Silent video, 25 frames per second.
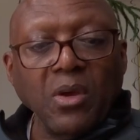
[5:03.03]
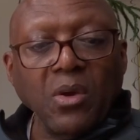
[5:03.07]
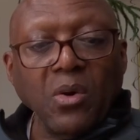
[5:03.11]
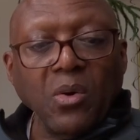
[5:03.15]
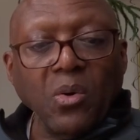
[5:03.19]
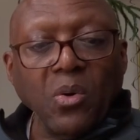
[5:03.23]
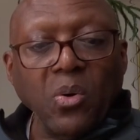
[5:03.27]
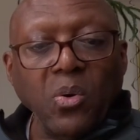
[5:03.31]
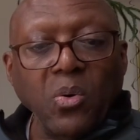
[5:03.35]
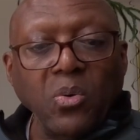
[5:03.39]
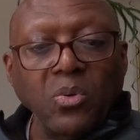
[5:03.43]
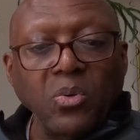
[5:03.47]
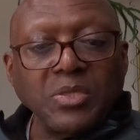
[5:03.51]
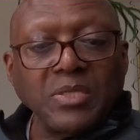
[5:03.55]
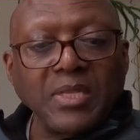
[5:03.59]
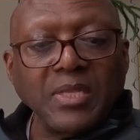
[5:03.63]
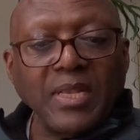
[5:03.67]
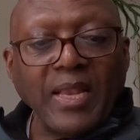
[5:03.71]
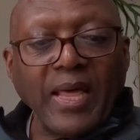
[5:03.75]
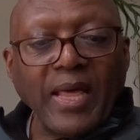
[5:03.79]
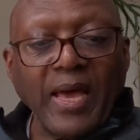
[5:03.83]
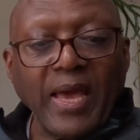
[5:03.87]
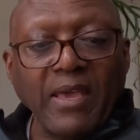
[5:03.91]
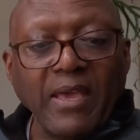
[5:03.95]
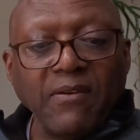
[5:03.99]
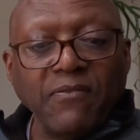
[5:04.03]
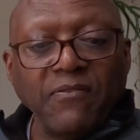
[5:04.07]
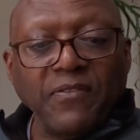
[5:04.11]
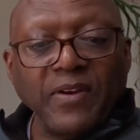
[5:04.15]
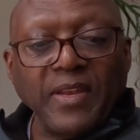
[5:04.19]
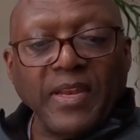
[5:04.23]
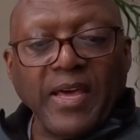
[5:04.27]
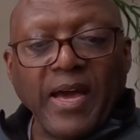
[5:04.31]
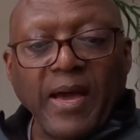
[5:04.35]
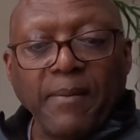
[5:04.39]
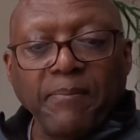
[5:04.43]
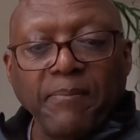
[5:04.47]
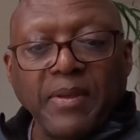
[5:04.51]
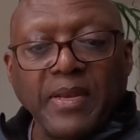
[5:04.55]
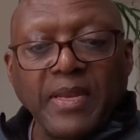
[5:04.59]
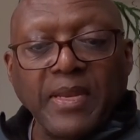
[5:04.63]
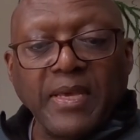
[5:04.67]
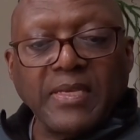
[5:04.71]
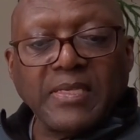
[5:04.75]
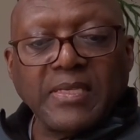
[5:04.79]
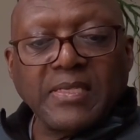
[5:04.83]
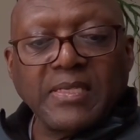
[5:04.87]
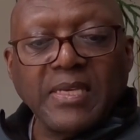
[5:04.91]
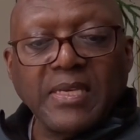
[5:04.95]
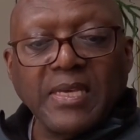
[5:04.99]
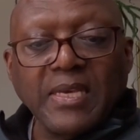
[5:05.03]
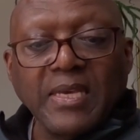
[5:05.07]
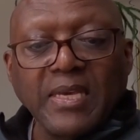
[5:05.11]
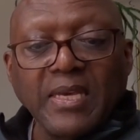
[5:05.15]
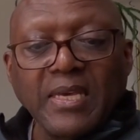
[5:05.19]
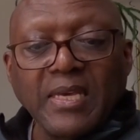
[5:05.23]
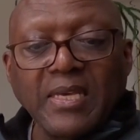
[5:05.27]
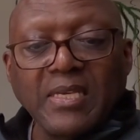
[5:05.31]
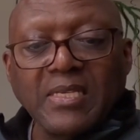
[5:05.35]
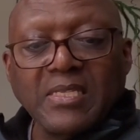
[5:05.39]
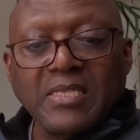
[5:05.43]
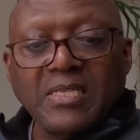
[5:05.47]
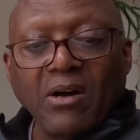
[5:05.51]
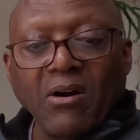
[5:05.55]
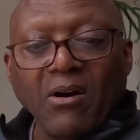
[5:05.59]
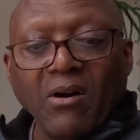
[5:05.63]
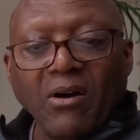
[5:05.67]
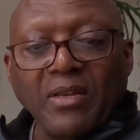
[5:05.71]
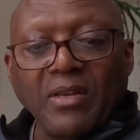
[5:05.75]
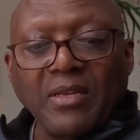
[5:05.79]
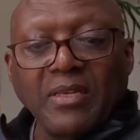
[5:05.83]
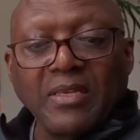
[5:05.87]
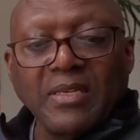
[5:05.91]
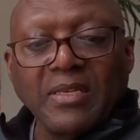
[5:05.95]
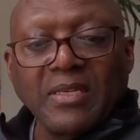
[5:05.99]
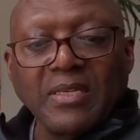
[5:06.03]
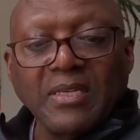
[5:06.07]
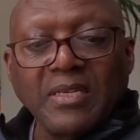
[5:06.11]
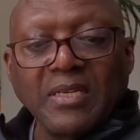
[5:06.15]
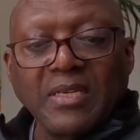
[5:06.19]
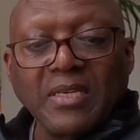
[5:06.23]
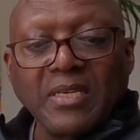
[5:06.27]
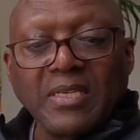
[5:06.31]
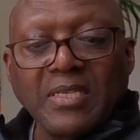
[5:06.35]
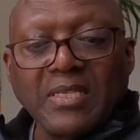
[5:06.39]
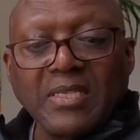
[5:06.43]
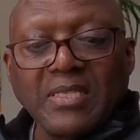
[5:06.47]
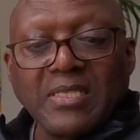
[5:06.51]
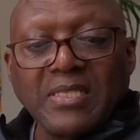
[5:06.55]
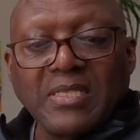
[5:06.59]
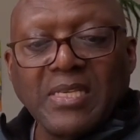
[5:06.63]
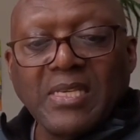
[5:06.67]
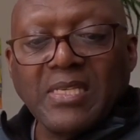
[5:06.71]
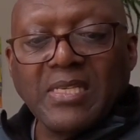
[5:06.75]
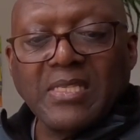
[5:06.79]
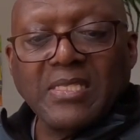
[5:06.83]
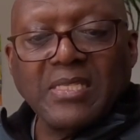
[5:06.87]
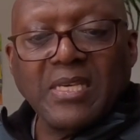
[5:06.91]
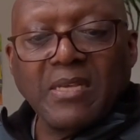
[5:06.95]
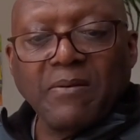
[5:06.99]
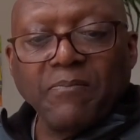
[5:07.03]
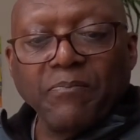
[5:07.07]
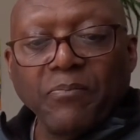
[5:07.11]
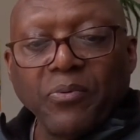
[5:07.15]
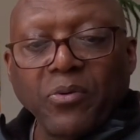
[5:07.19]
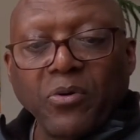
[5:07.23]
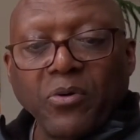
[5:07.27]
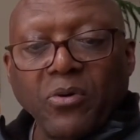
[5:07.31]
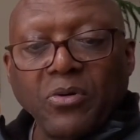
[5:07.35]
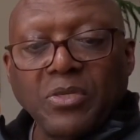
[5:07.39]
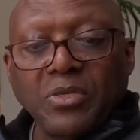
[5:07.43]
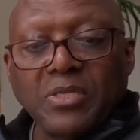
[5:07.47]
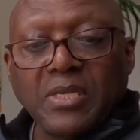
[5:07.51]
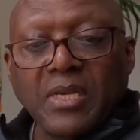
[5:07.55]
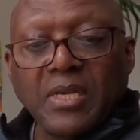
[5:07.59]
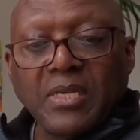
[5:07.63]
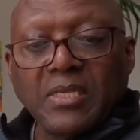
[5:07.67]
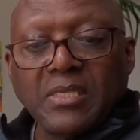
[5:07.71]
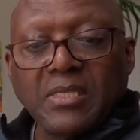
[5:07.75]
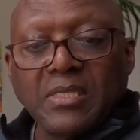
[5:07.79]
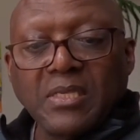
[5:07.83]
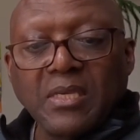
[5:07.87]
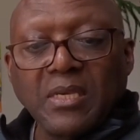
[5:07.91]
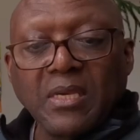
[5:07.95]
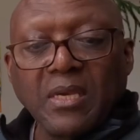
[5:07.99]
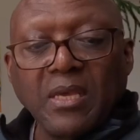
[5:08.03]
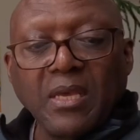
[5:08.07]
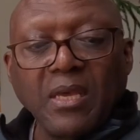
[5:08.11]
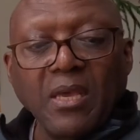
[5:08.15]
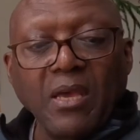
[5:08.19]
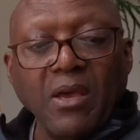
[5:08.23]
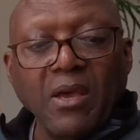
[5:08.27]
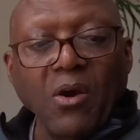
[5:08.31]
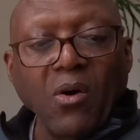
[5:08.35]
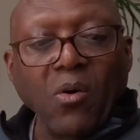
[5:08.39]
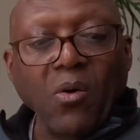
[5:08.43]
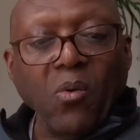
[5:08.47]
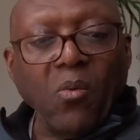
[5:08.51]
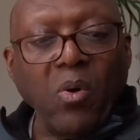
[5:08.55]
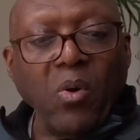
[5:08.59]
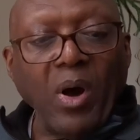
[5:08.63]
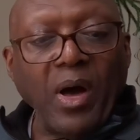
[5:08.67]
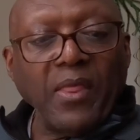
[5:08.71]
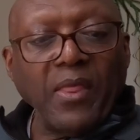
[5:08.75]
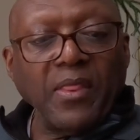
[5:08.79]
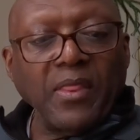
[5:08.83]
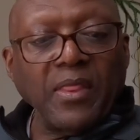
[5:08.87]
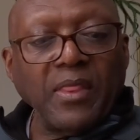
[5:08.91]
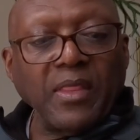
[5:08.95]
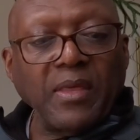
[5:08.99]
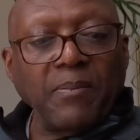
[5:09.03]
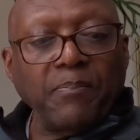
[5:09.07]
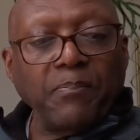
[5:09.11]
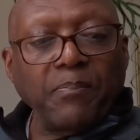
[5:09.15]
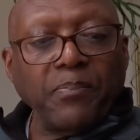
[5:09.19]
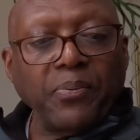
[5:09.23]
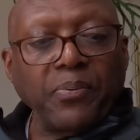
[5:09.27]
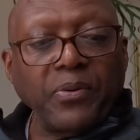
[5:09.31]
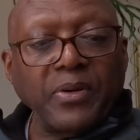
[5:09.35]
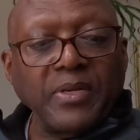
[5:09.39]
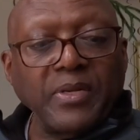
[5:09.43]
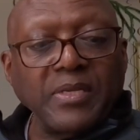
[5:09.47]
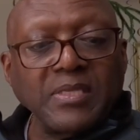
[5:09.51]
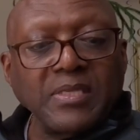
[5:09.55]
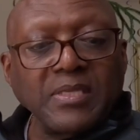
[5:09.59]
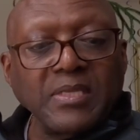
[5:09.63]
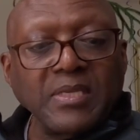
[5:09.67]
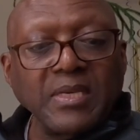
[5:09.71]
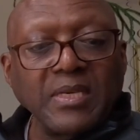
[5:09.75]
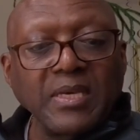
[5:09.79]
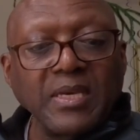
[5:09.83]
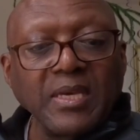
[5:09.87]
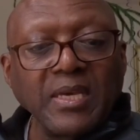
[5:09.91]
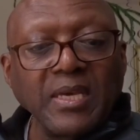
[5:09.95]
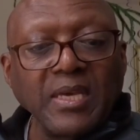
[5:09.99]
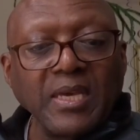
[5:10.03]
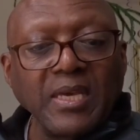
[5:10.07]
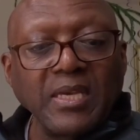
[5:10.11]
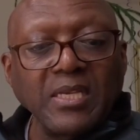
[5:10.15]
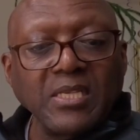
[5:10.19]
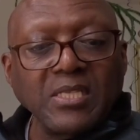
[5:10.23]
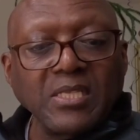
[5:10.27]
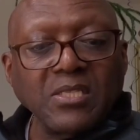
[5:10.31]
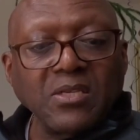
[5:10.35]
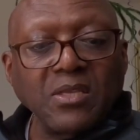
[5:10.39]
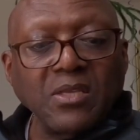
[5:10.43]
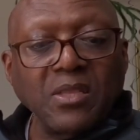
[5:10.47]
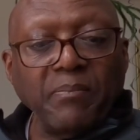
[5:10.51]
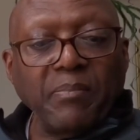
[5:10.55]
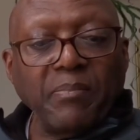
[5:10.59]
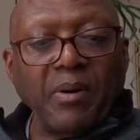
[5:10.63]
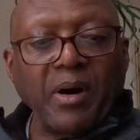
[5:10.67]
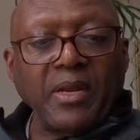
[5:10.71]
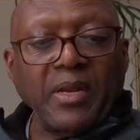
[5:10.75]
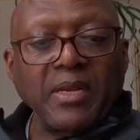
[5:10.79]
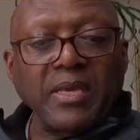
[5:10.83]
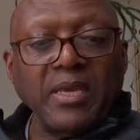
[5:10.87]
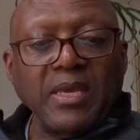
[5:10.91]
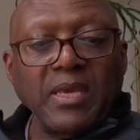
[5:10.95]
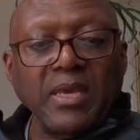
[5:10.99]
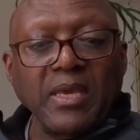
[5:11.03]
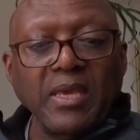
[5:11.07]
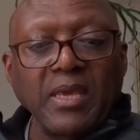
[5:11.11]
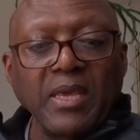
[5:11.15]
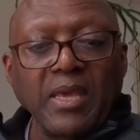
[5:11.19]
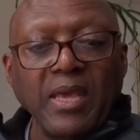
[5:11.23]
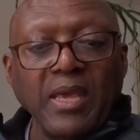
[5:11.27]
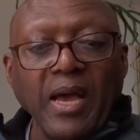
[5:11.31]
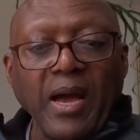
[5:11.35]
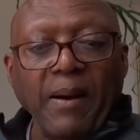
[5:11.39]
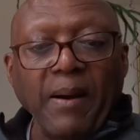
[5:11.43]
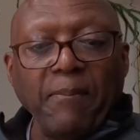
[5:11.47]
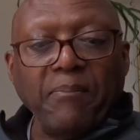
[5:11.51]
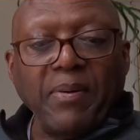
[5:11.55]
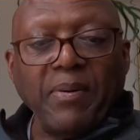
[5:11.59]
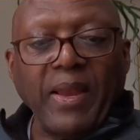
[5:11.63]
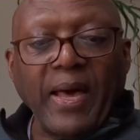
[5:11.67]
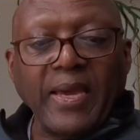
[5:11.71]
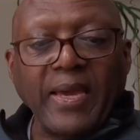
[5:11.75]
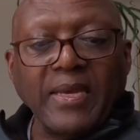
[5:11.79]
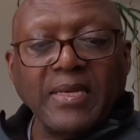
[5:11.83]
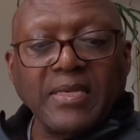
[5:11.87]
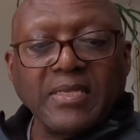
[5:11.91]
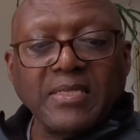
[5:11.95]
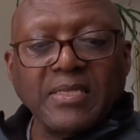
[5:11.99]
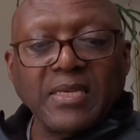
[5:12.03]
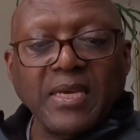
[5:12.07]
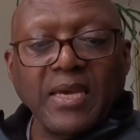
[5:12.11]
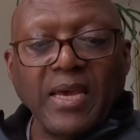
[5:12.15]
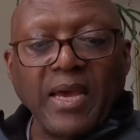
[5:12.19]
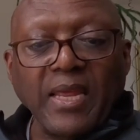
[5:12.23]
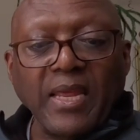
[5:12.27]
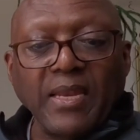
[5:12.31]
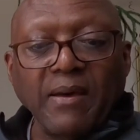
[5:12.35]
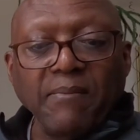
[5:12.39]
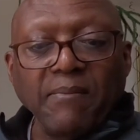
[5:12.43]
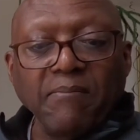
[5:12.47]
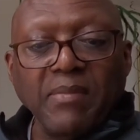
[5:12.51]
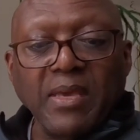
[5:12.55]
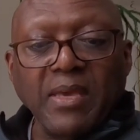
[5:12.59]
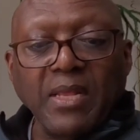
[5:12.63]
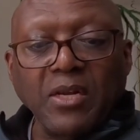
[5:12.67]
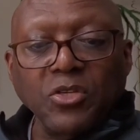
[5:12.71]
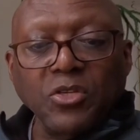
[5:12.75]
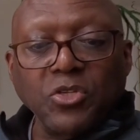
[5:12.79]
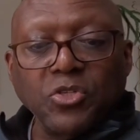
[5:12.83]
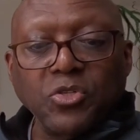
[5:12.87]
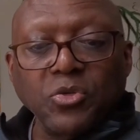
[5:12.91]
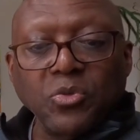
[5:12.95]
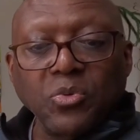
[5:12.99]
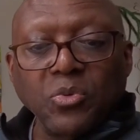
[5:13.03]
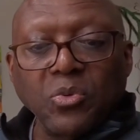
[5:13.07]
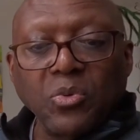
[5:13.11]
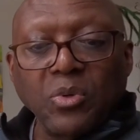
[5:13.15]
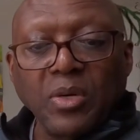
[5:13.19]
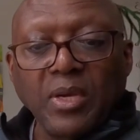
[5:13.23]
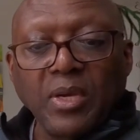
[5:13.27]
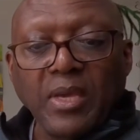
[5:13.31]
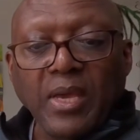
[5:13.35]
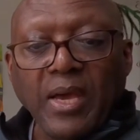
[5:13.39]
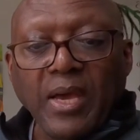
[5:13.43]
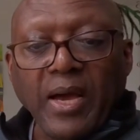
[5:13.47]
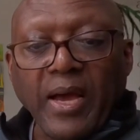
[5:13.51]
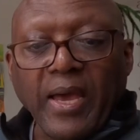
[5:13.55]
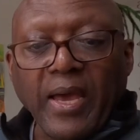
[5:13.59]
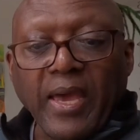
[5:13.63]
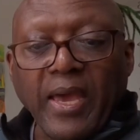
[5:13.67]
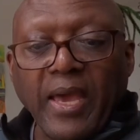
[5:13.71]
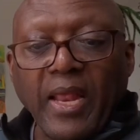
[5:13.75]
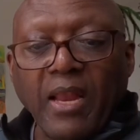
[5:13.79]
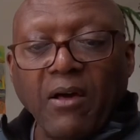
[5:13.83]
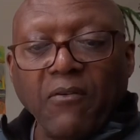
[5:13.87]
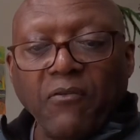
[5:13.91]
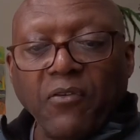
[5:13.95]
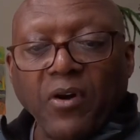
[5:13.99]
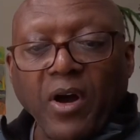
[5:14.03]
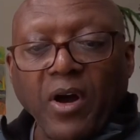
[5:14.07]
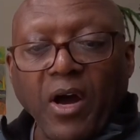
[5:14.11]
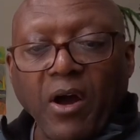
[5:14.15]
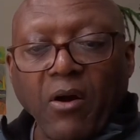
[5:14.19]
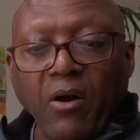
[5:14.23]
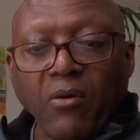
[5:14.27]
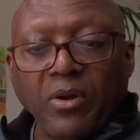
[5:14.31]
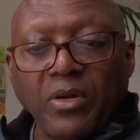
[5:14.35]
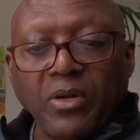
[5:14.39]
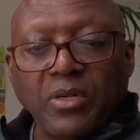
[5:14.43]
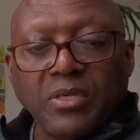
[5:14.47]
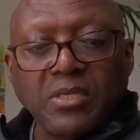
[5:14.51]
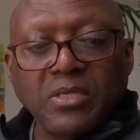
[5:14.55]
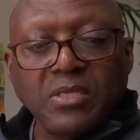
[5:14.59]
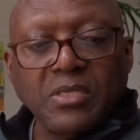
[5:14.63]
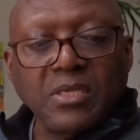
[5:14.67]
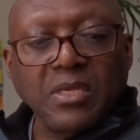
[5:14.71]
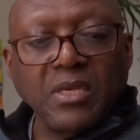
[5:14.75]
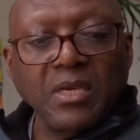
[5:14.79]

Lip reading: whose life and happiness is unceasing process, what the prison is to the body, a blight and a mildew, a hell of horrors.